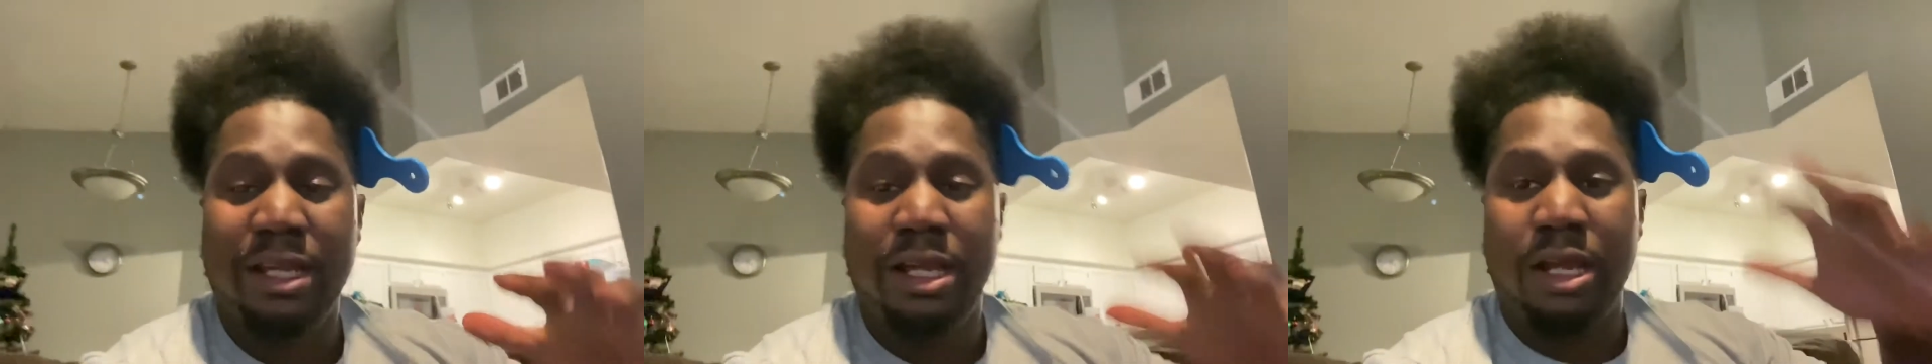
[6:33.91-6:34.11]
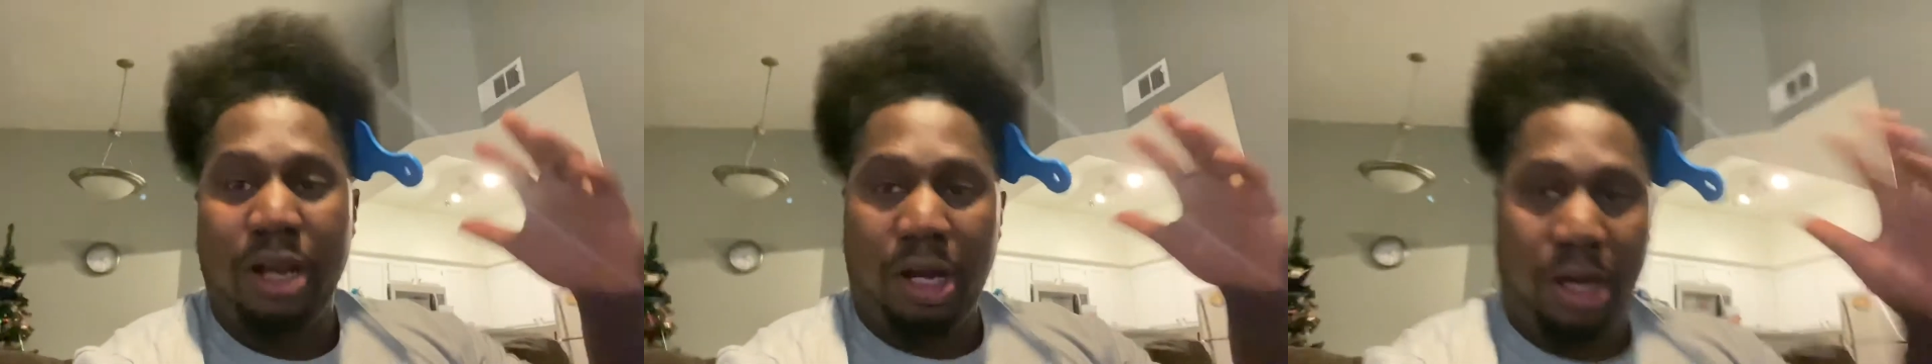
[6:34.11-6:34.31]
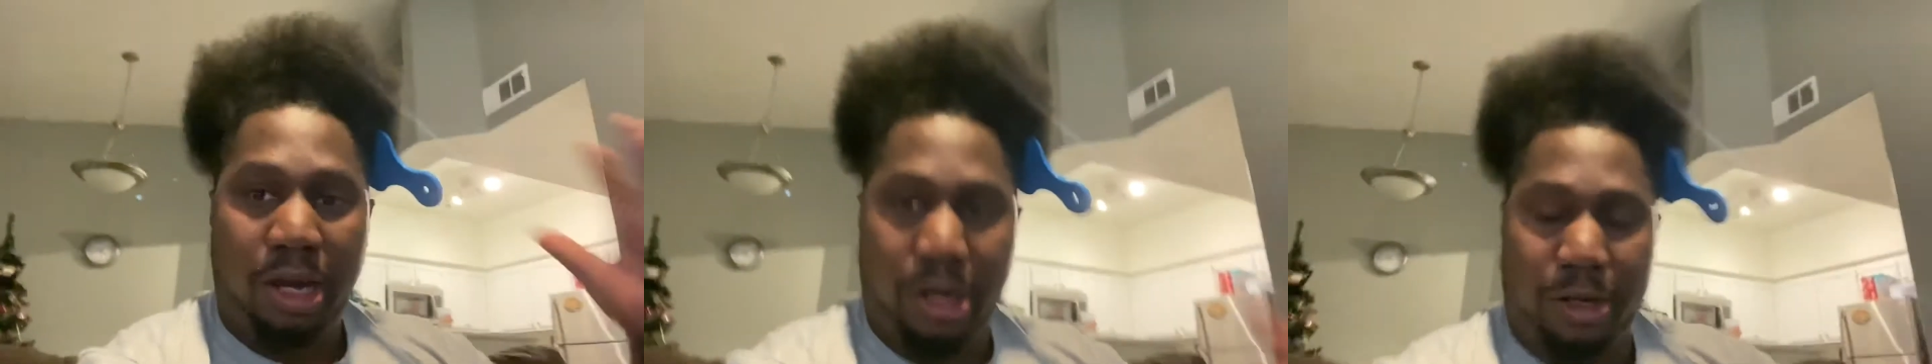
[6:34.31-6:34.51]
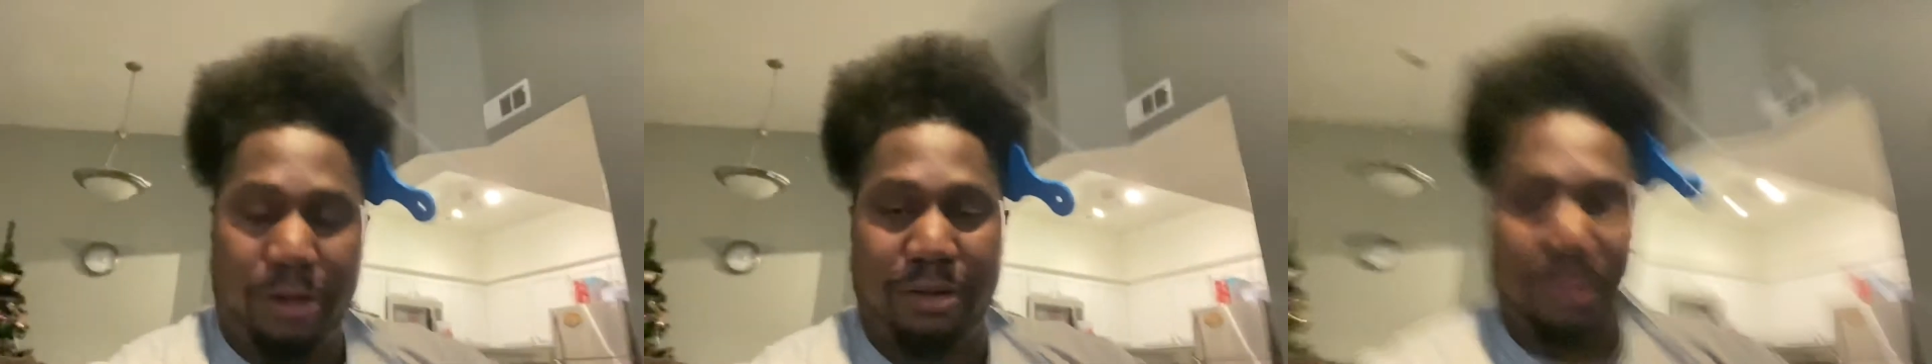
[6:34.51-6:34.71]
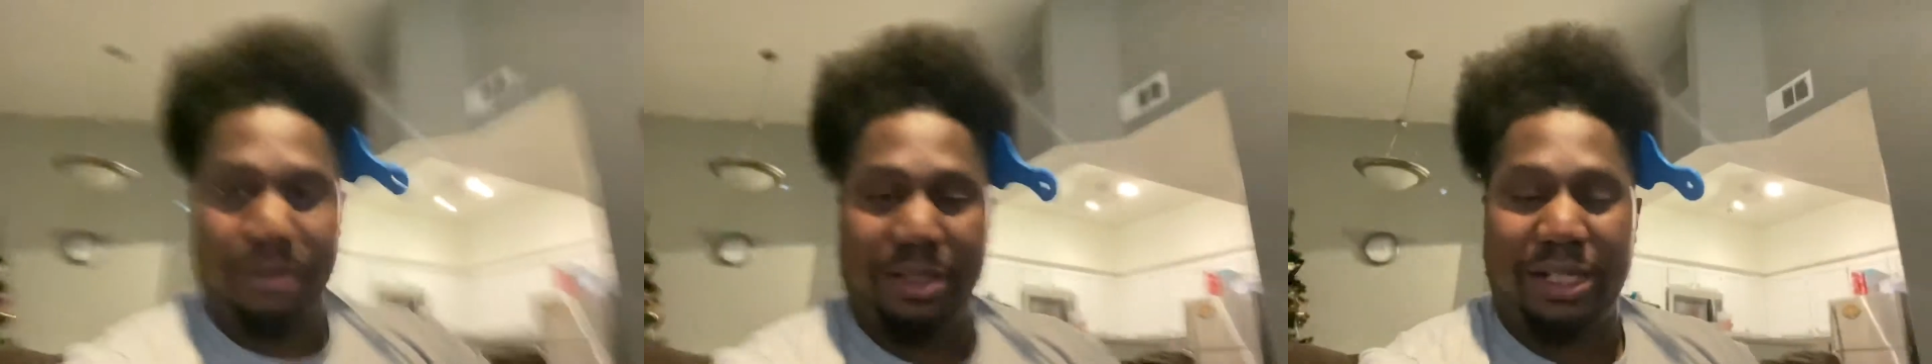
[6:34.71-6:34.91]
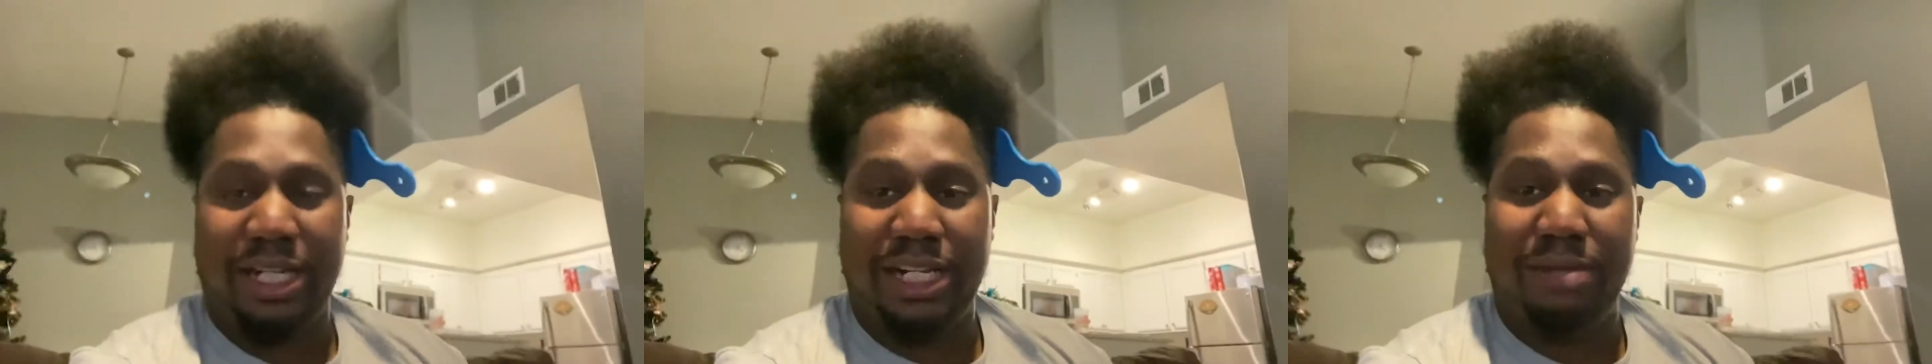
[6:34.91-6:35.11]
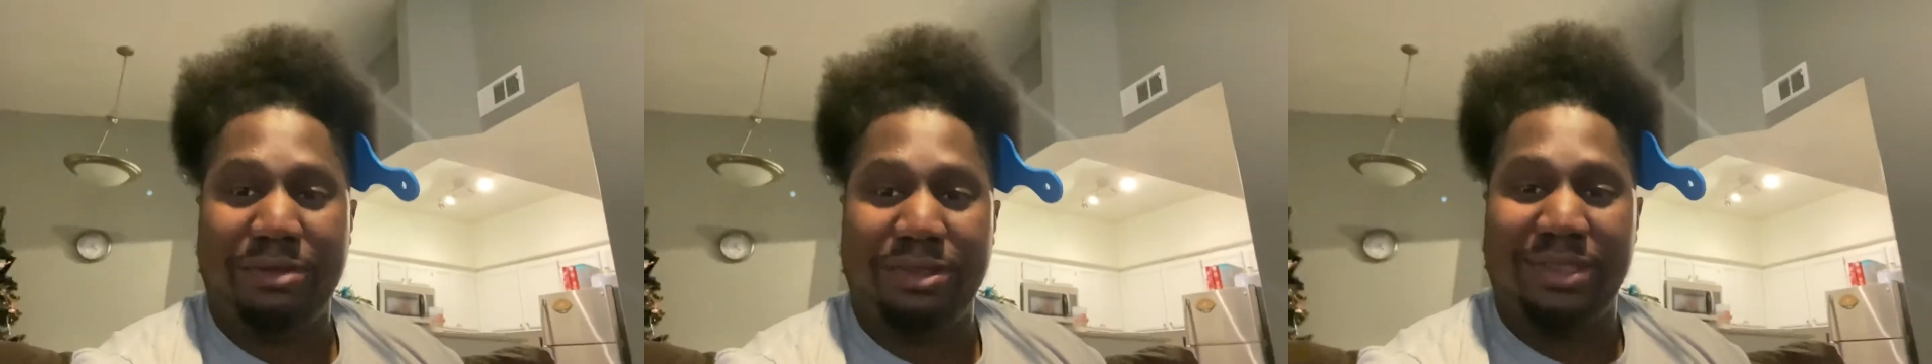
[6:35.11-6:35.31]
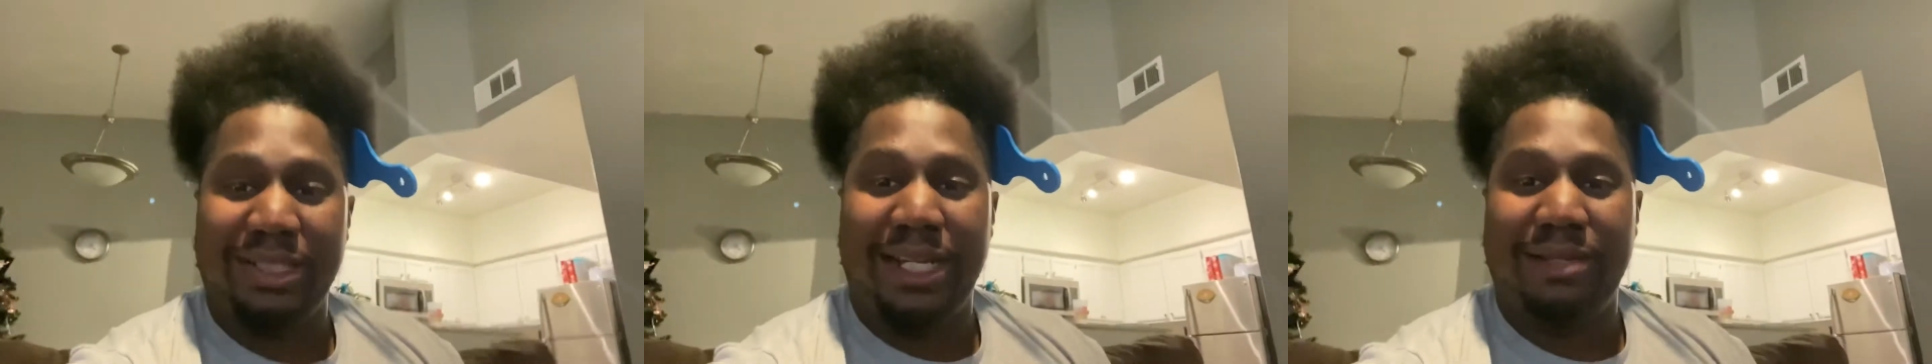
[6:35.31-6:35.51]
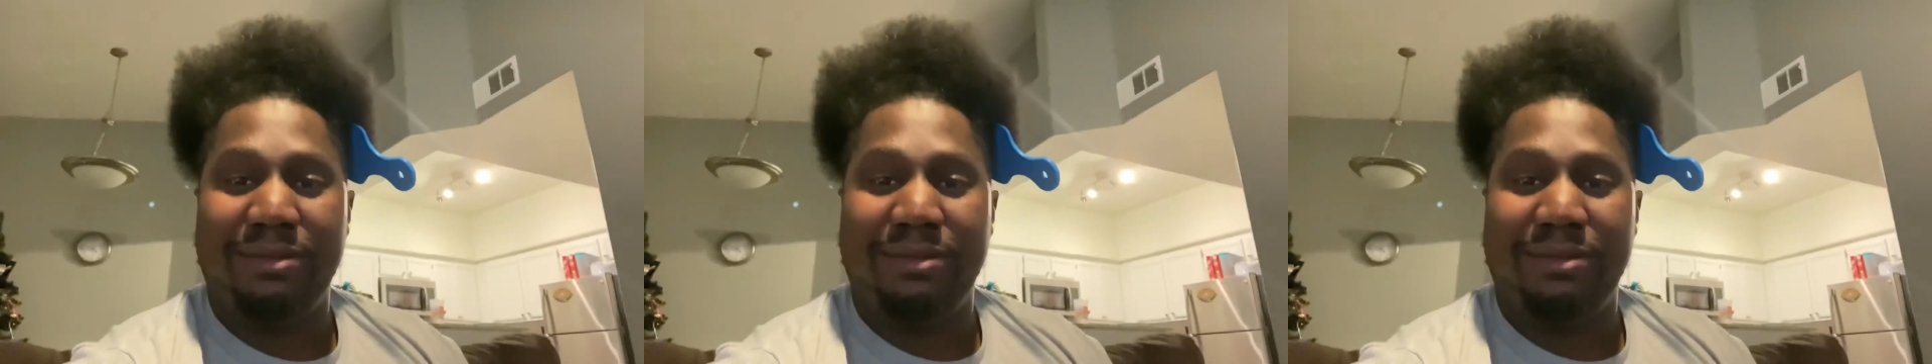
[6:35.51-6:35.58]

hurt every time they